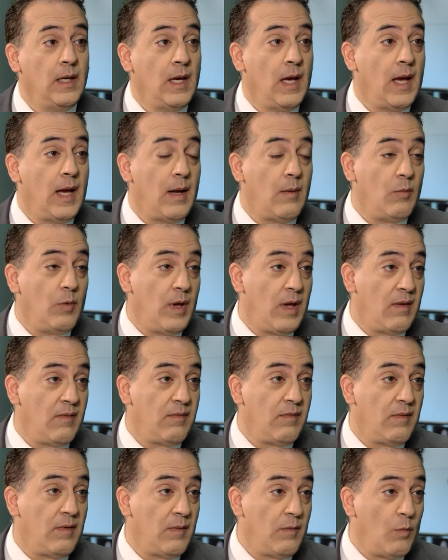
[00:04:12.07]
We have
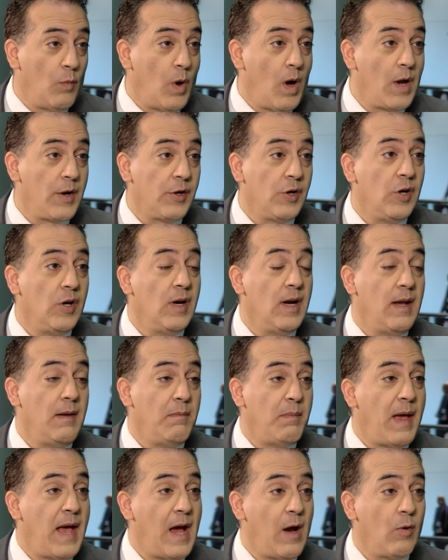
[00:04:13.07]
water
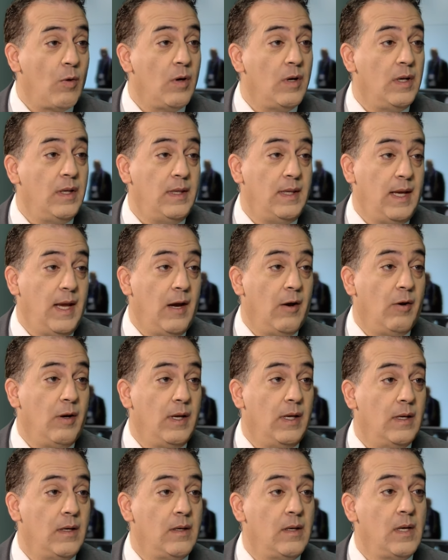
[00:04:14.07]
and power in the
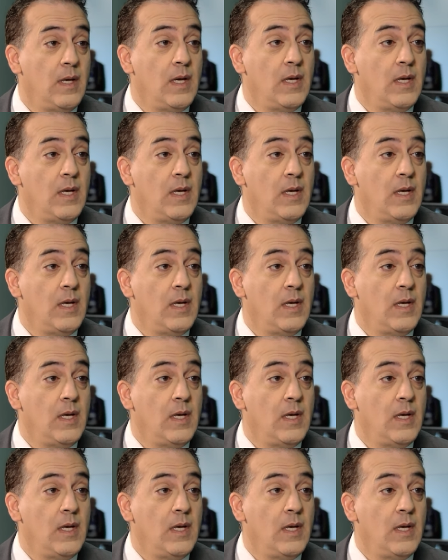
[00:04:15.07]
area.